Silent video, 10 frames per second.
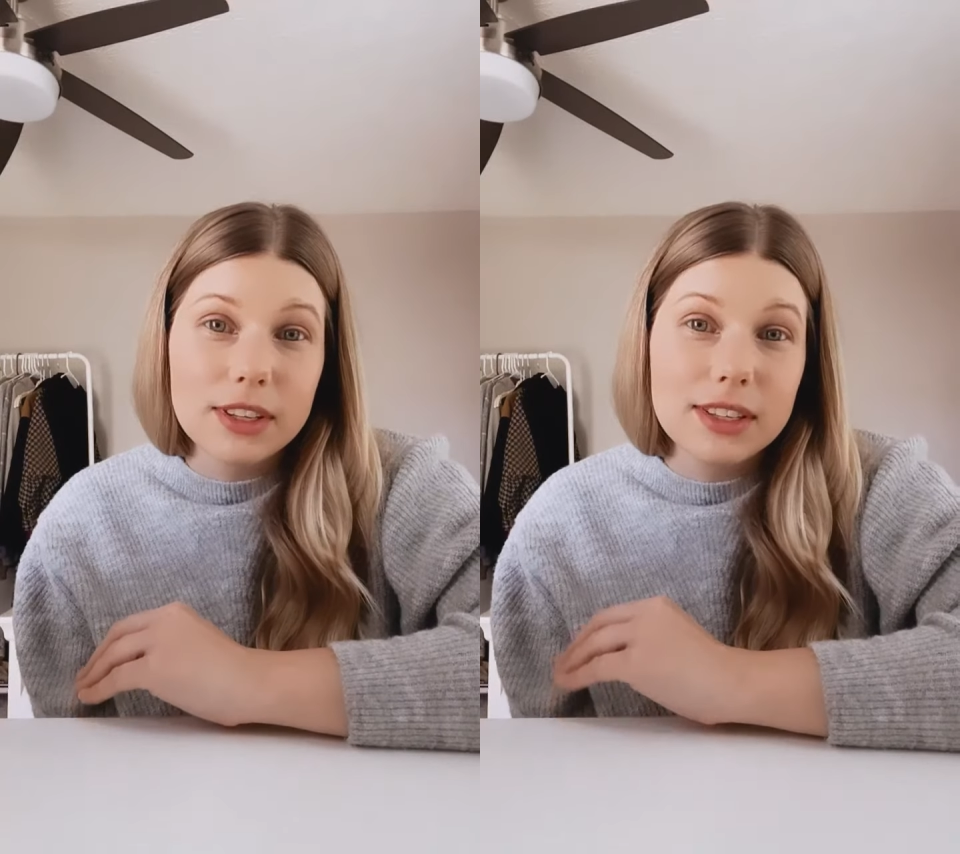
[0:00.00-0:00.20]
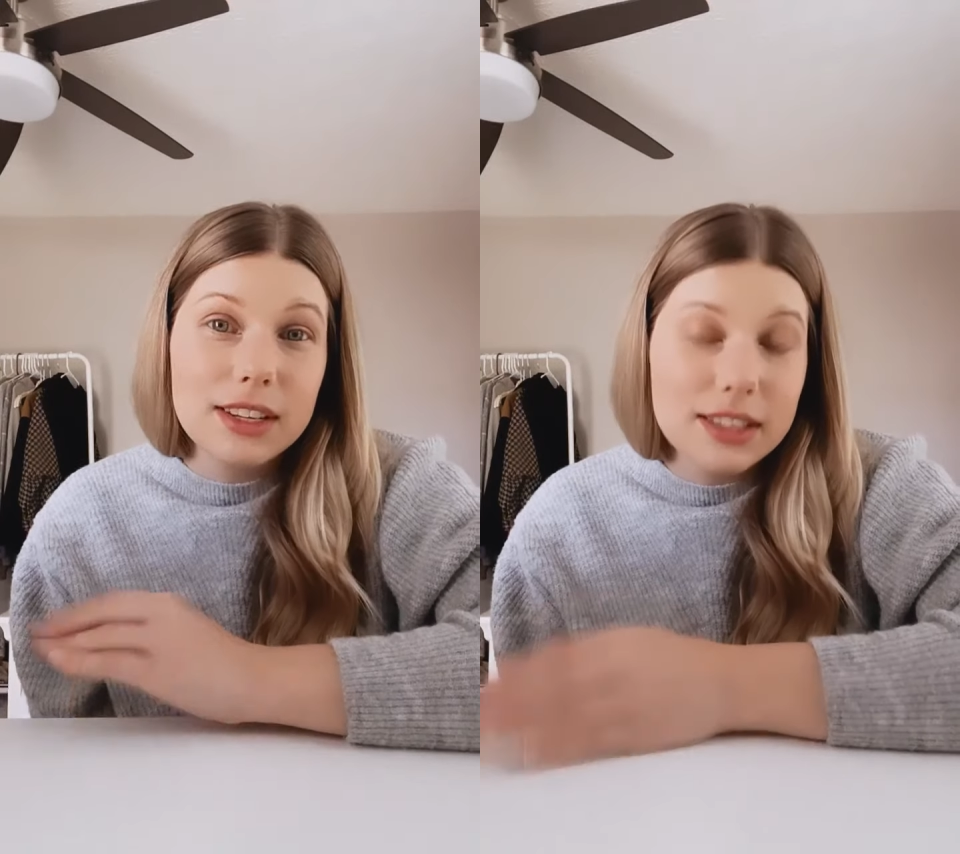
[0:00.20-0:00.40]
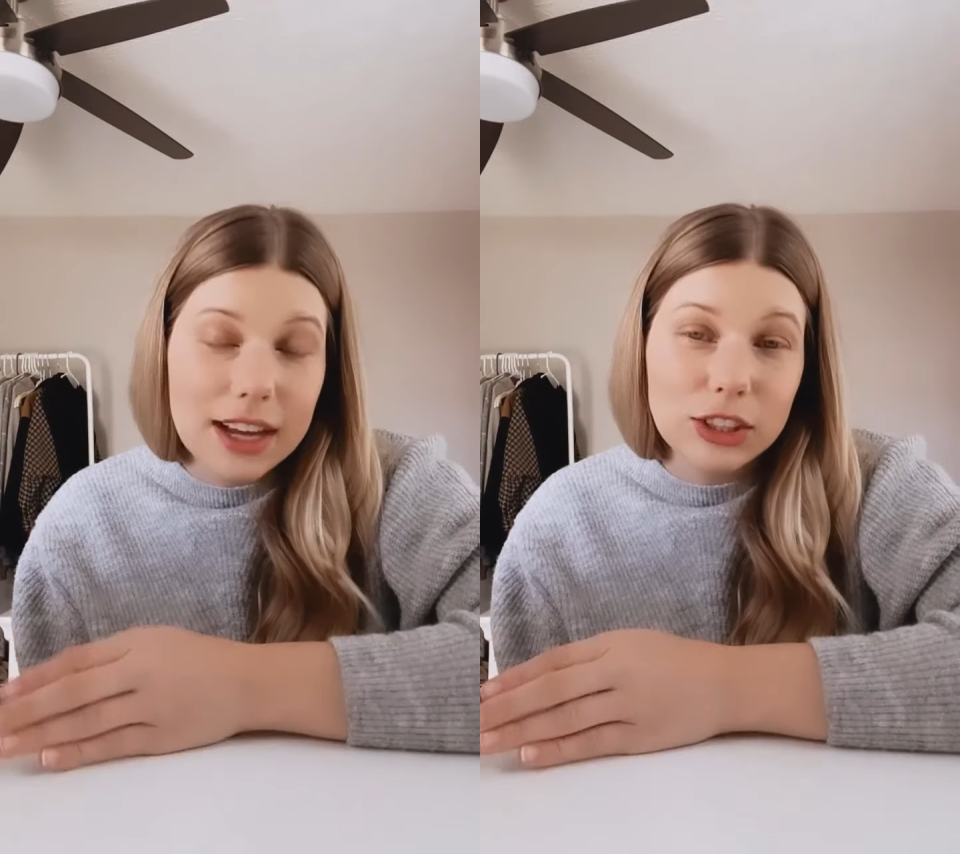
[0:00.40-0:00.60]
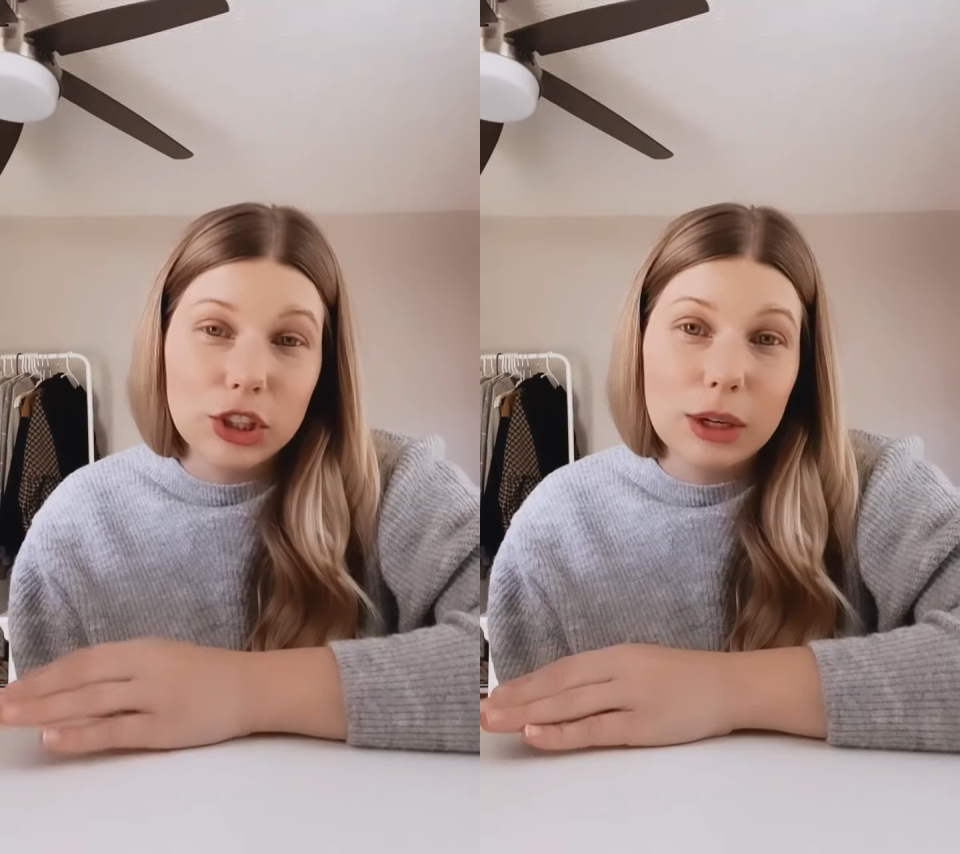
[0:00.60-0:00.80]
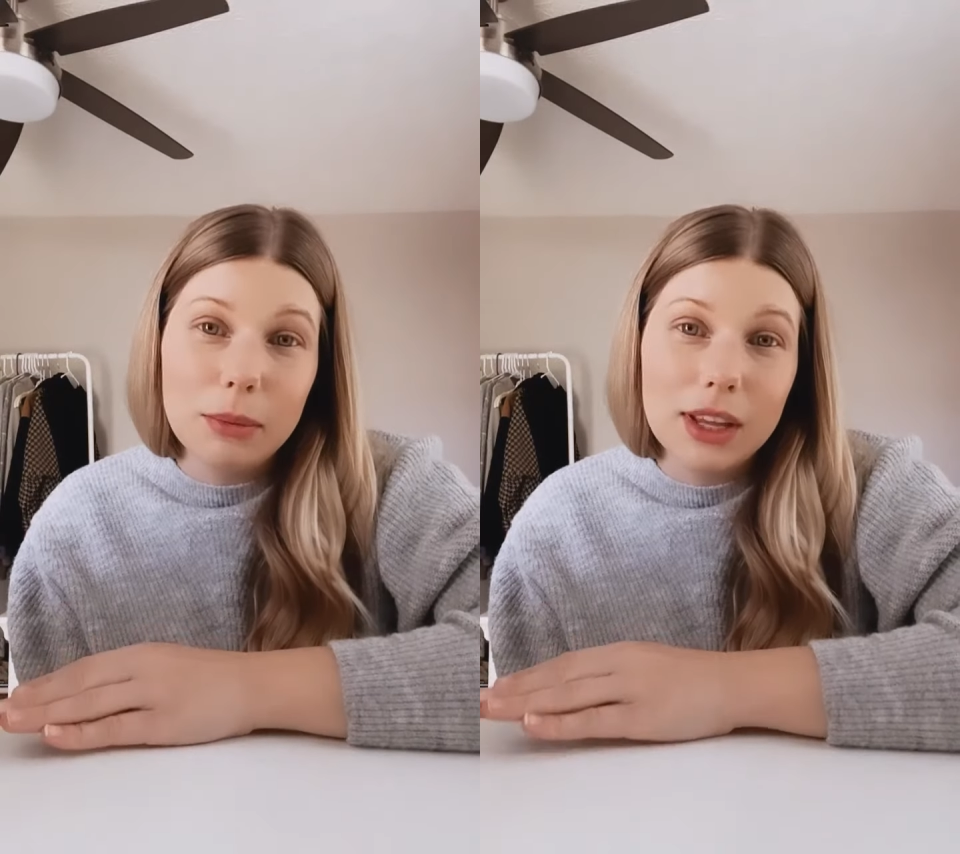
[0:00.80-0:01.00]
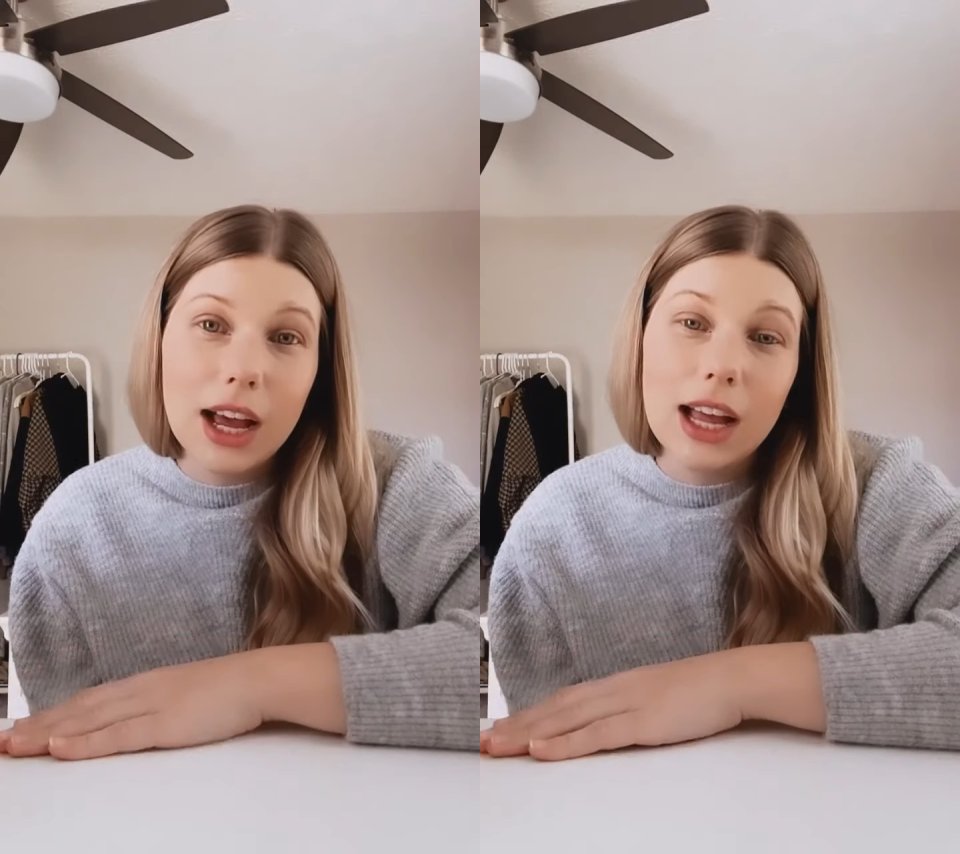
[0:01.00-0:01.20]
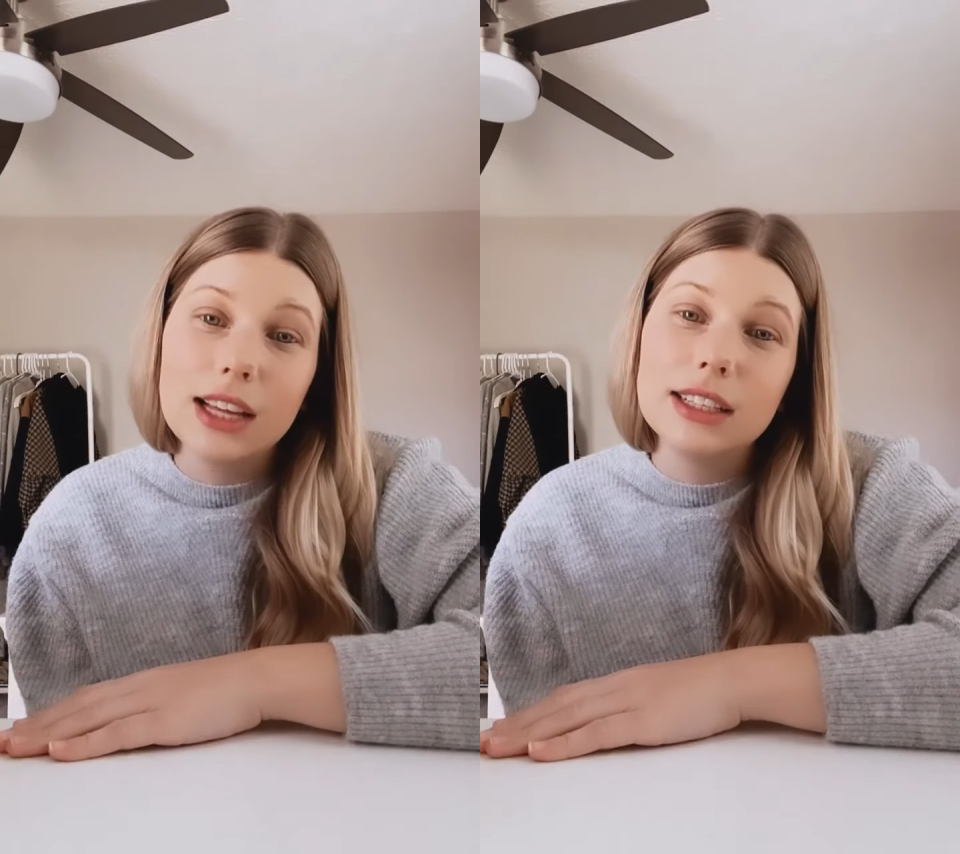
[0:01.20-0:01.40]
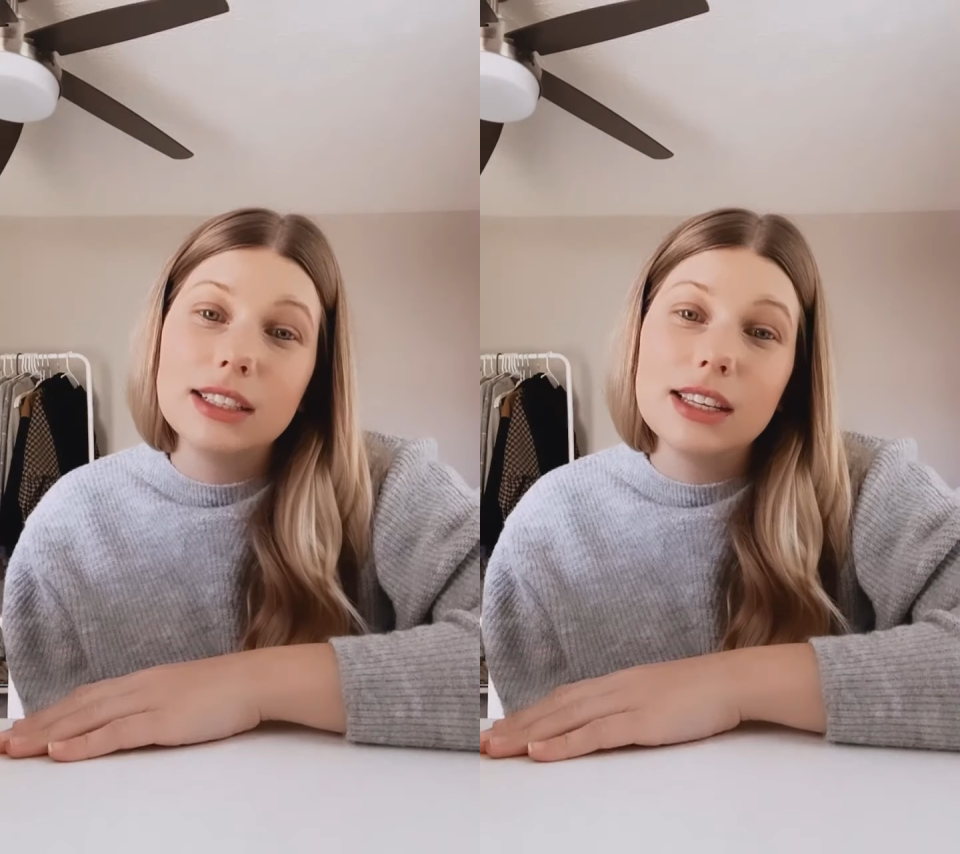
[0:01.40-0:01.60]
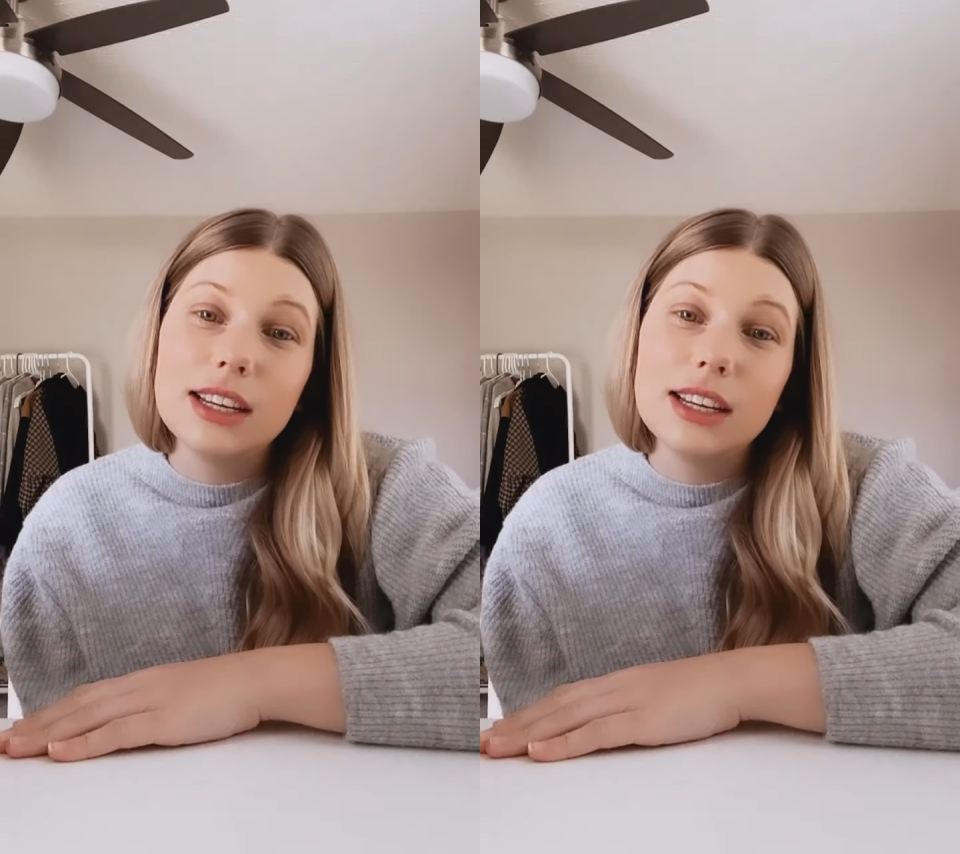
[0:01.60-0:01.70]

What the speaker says: C-section because